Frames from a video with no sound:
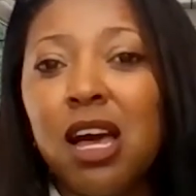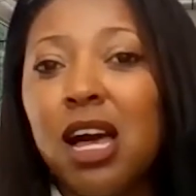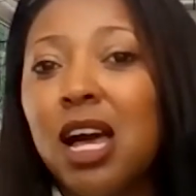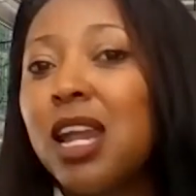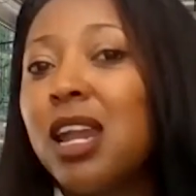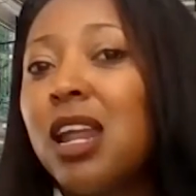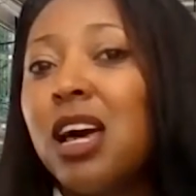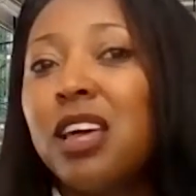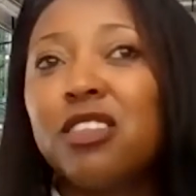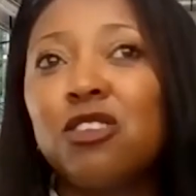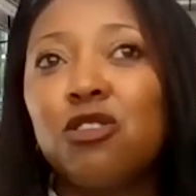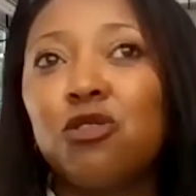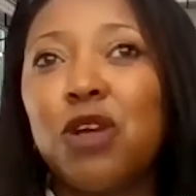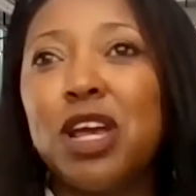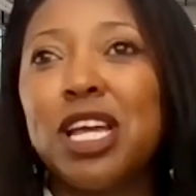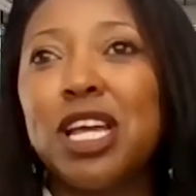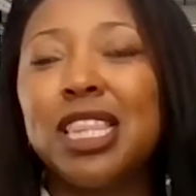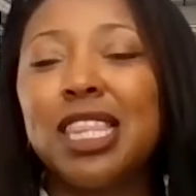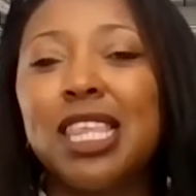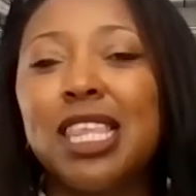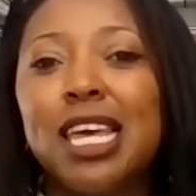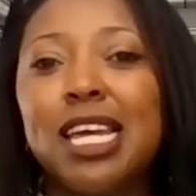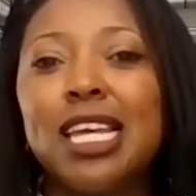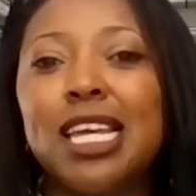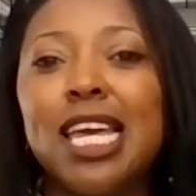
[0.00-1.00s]
Another
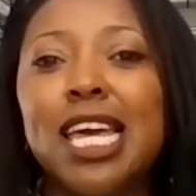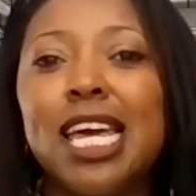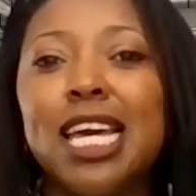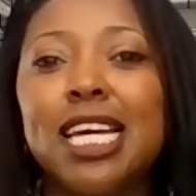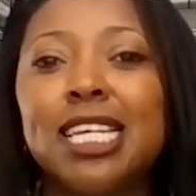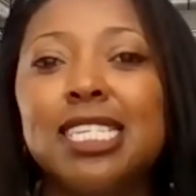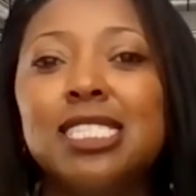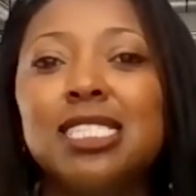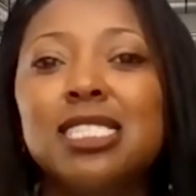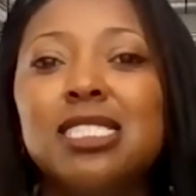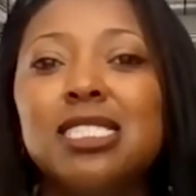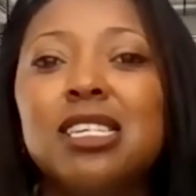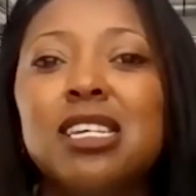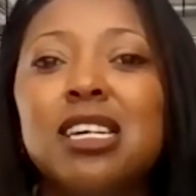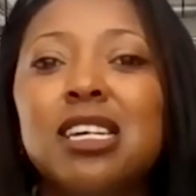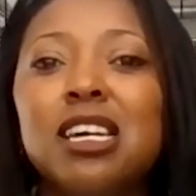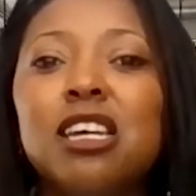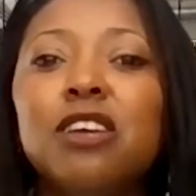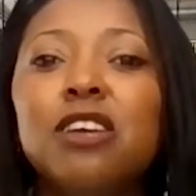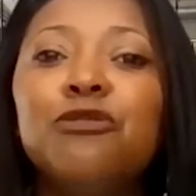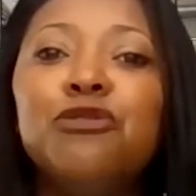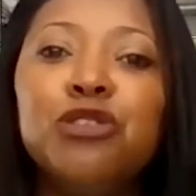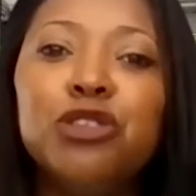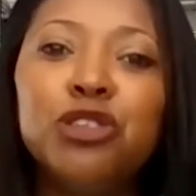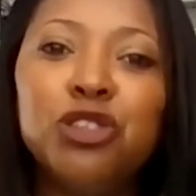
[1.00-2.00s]
great thing is
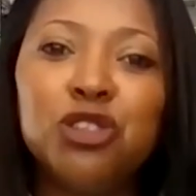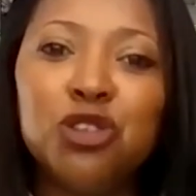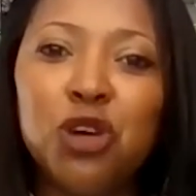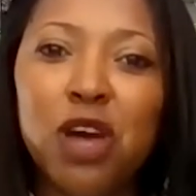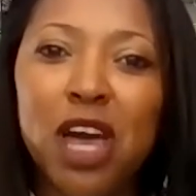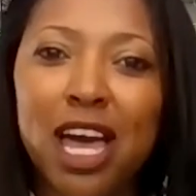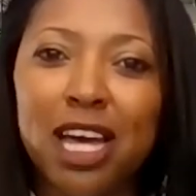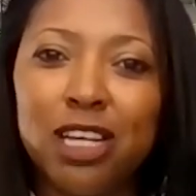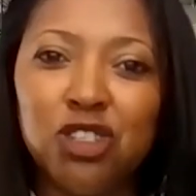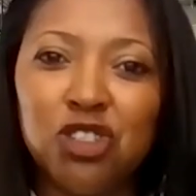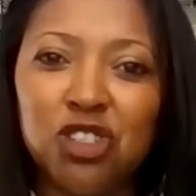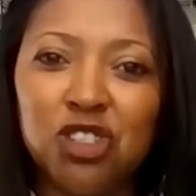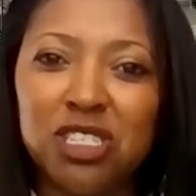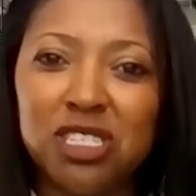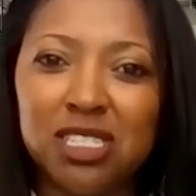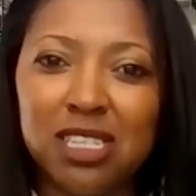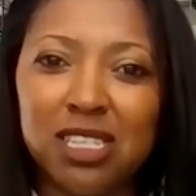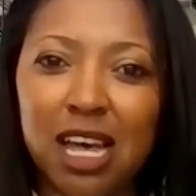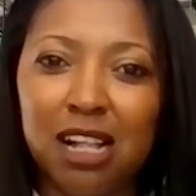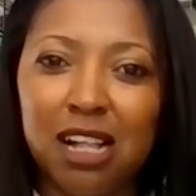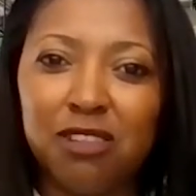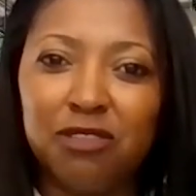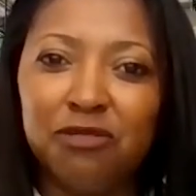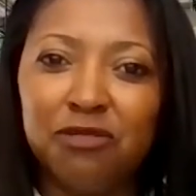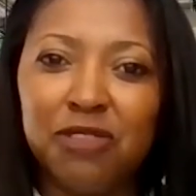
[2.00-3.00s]
if you do hedge
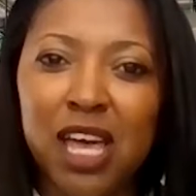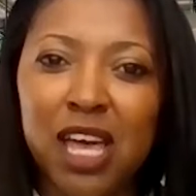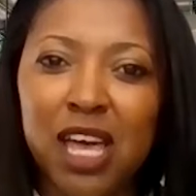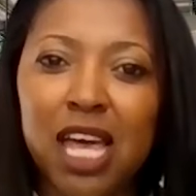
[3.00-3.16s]
yourself